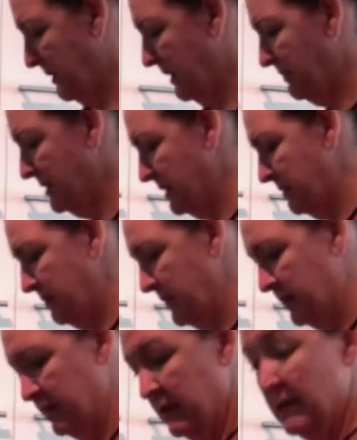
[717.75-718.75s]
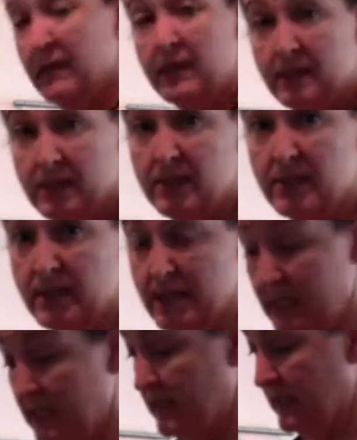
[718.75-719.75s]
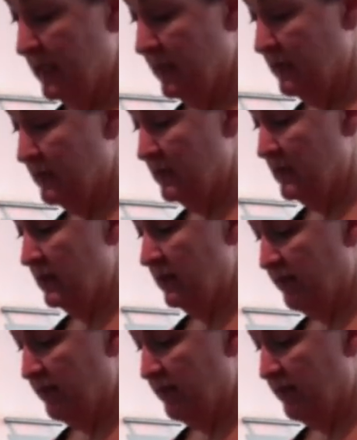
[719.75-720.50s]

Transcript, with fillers: Parmesan, but this is just easier because it was in the